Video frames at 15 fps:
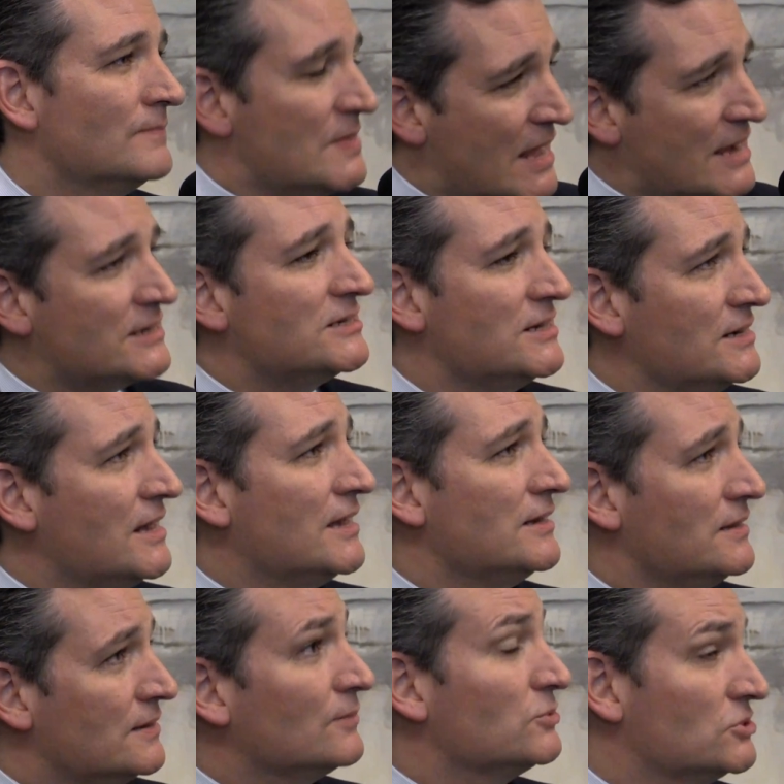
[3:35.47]

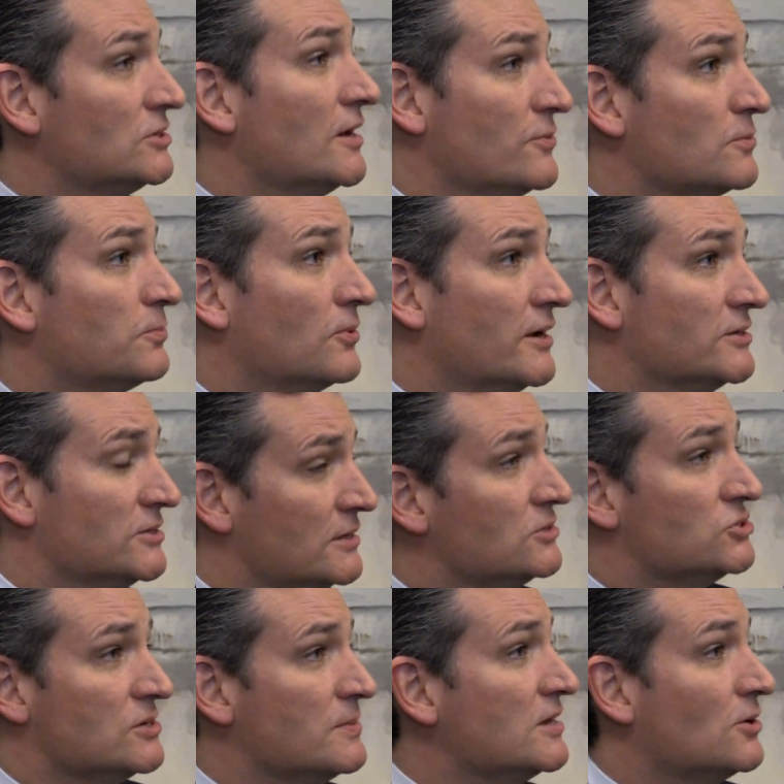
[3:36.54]
1980, there was another
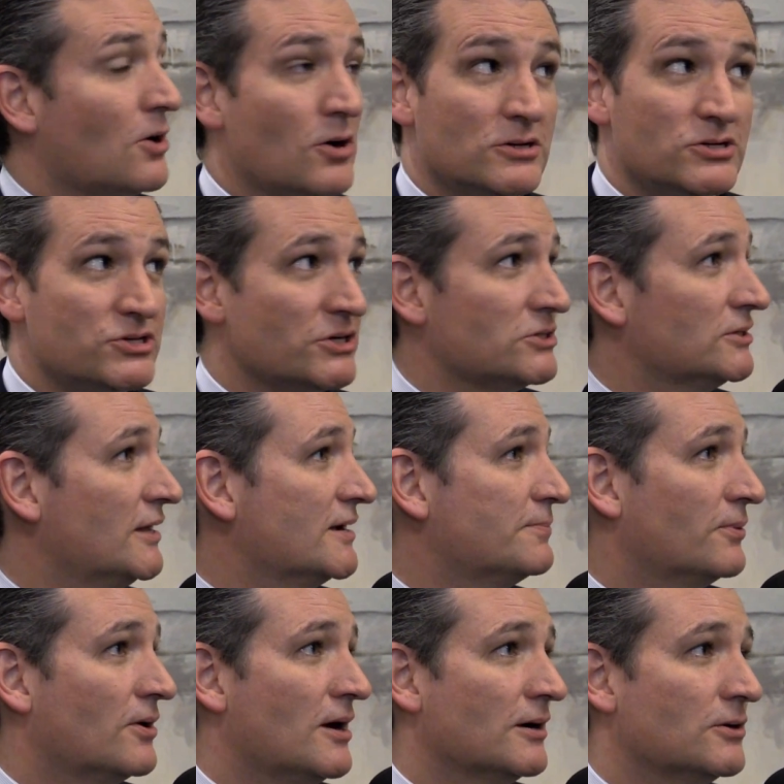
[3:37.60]
president, Jimmy Carter, just like
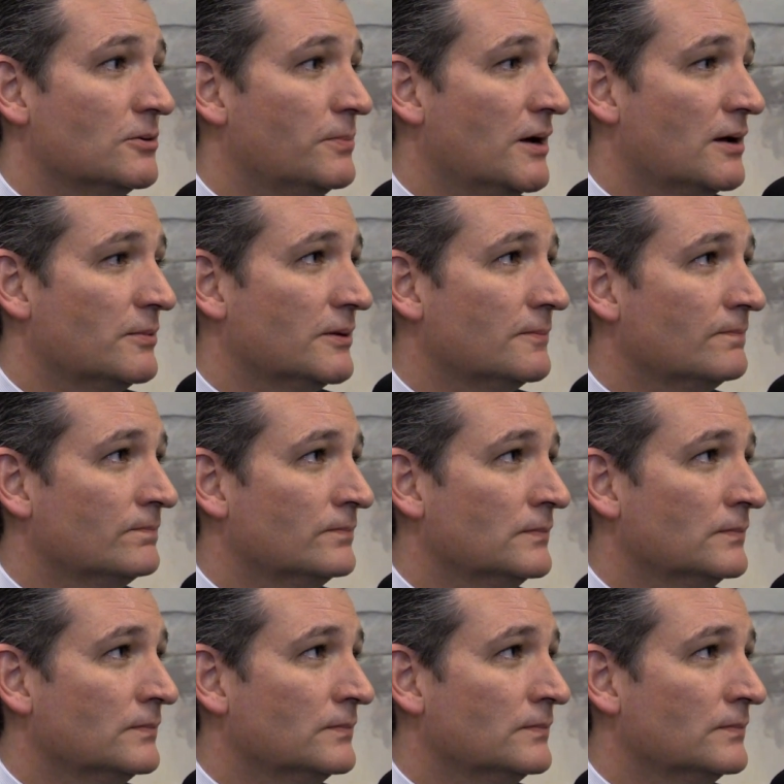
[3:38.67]
Barack Obama,